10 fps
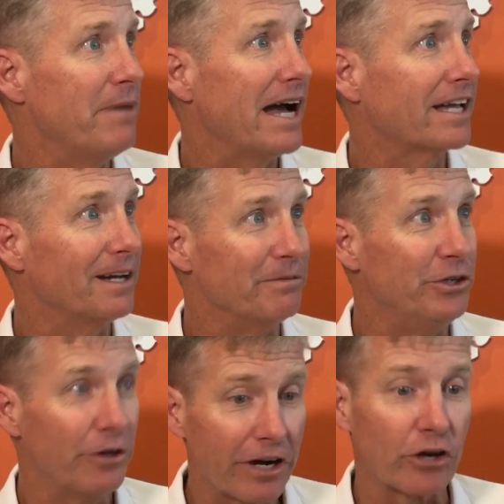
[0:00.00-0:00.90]
backup.
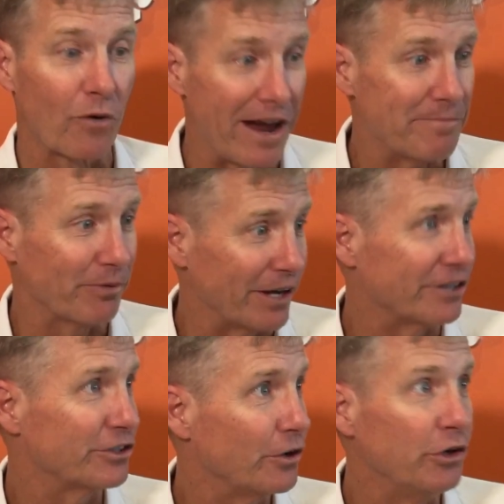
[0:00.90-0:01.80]
You're a great player,
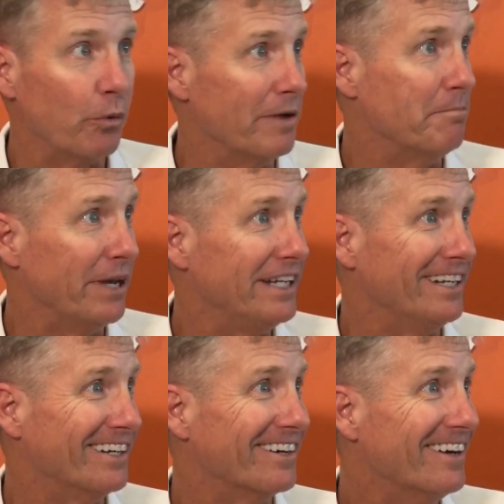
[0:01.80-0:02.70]
too, or you wouldn't be
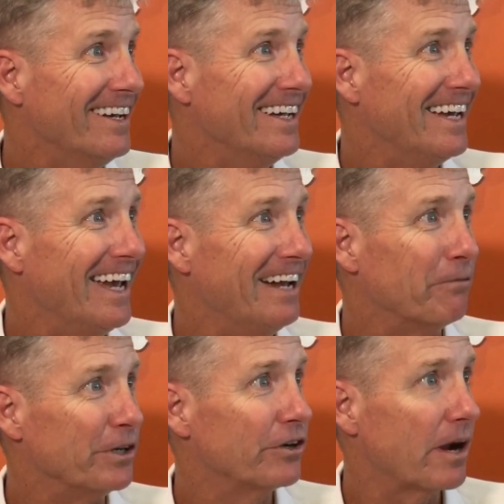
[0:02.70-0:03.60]
here.
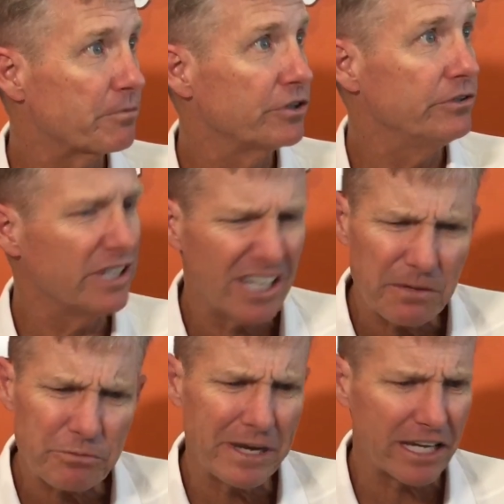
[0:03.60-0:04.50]
And when your opportunity
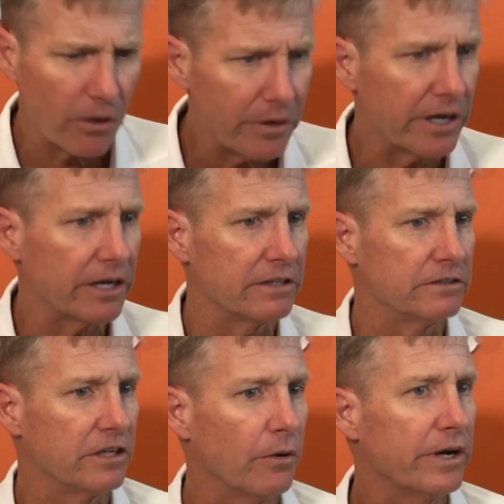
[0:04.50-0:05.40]
comes, man, go in there
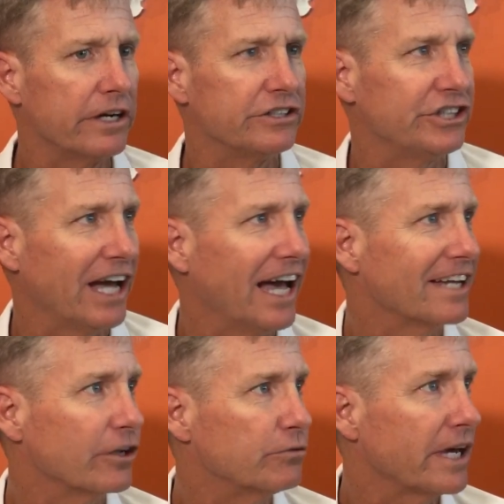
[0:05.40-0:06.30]
and
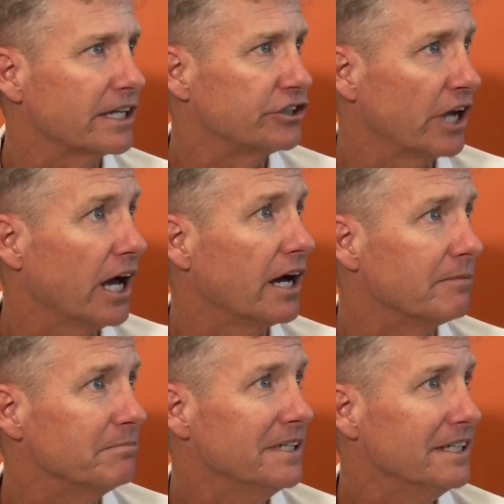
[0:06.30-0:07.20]
shine. Go take a
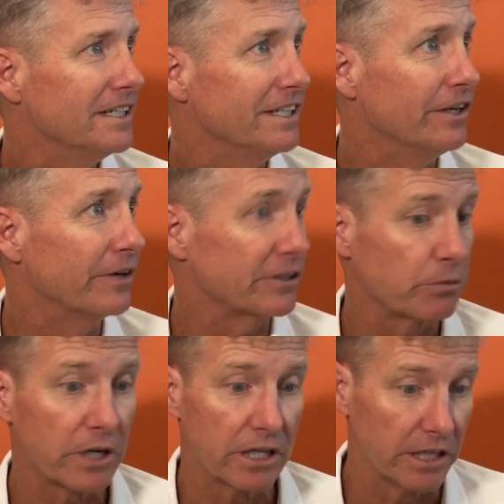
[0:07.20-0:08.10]
job. You know, and that's
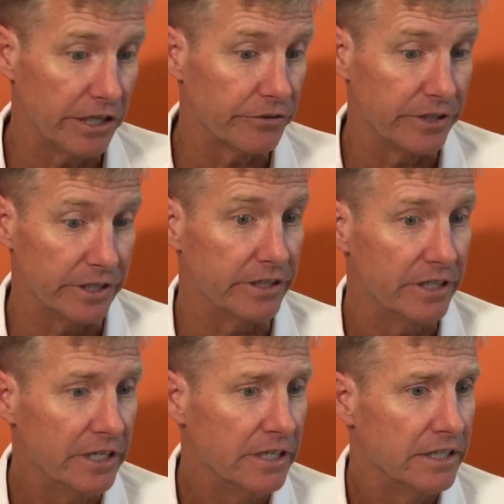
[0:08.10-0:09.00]
what Khalil did.
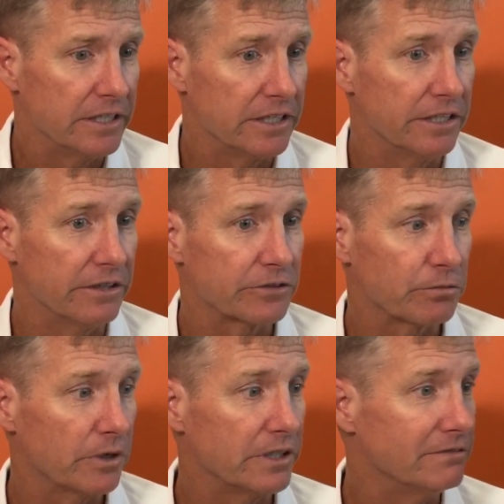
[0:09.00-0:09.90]
You know, that's
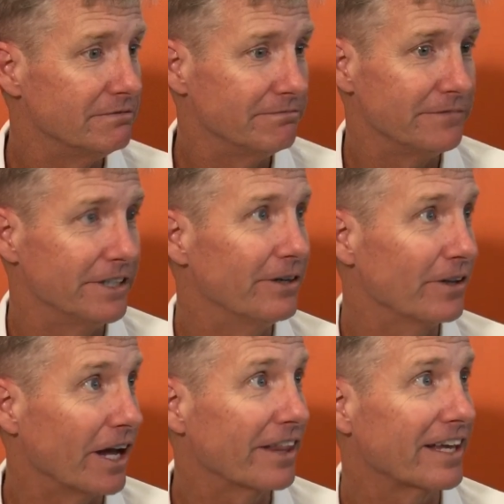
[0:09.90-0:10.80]
what, you know, a
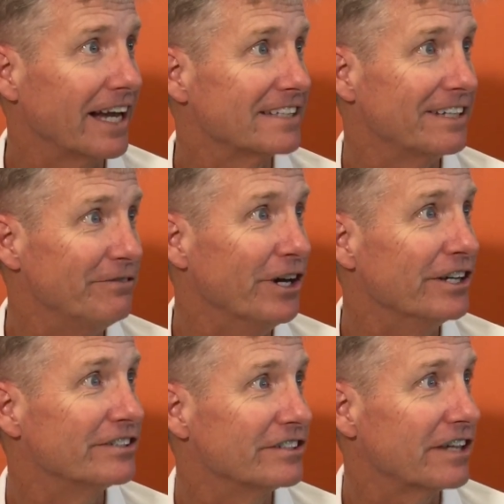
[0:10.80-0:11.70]
lot of the guys have
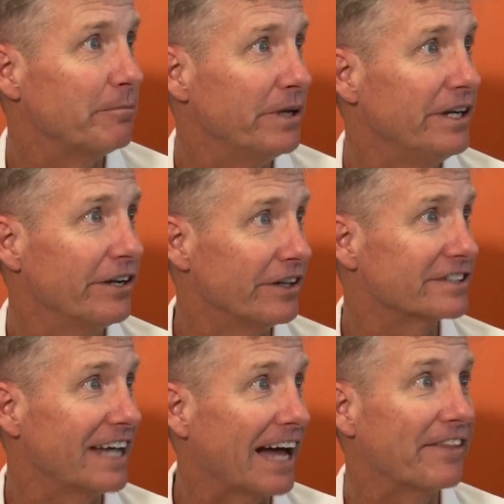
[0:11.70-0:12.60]
done since I've been here
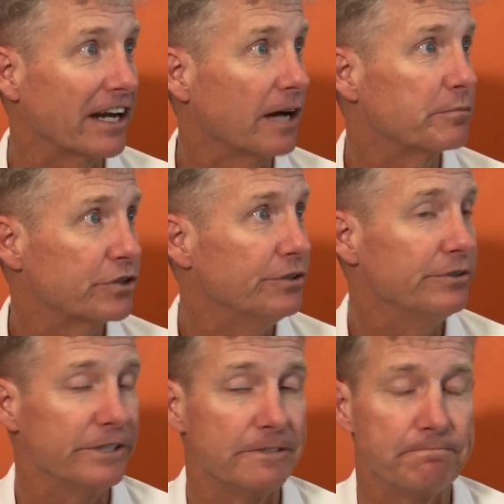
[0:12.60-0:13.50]
that's gotten that
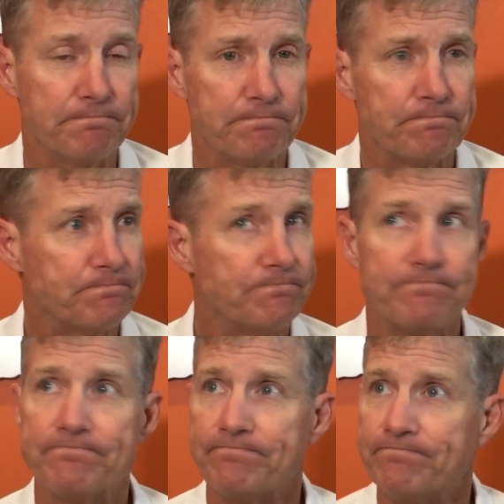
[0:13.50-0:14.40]
opportunity. What can
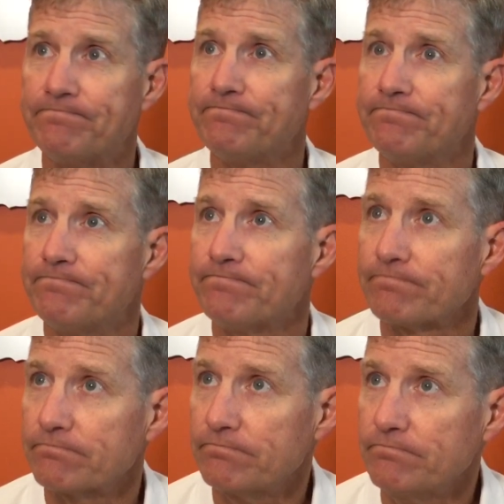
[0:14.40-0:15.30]
Khalil do
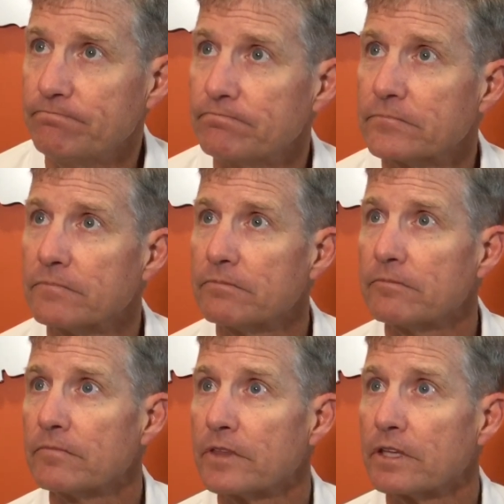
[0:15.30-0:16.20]
now to
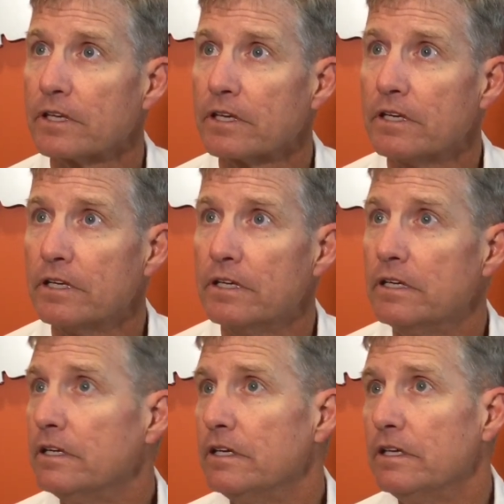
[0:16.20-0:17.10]
take that next
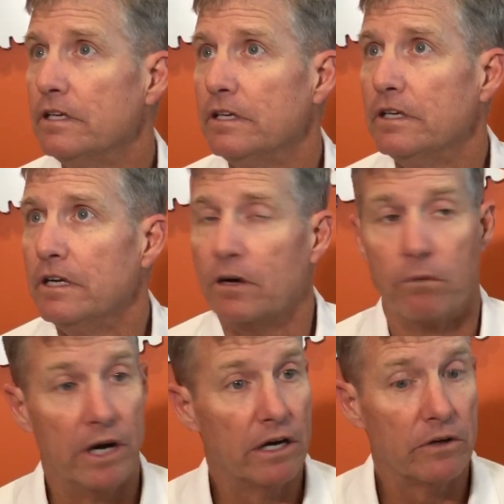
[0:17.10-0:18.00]
step?
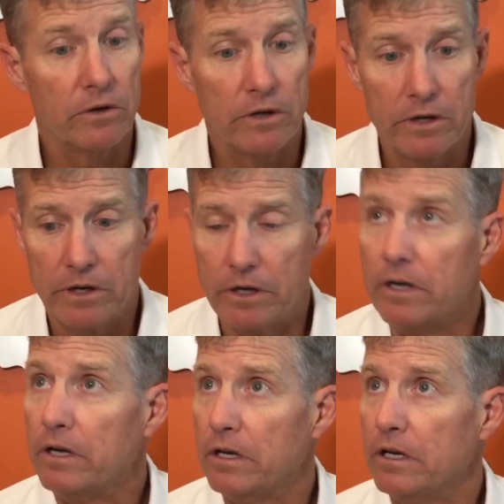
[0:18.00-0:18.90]
Well, we saw the
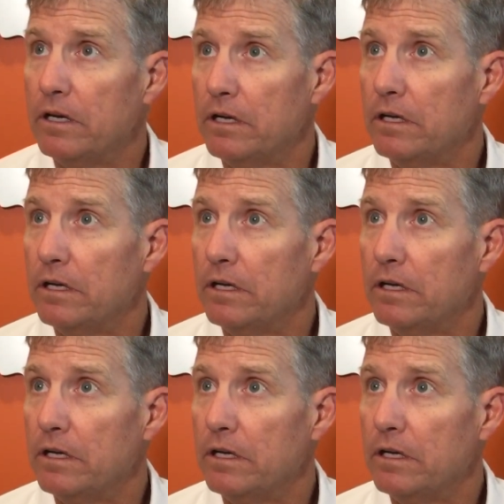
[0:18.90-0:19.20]
flashes.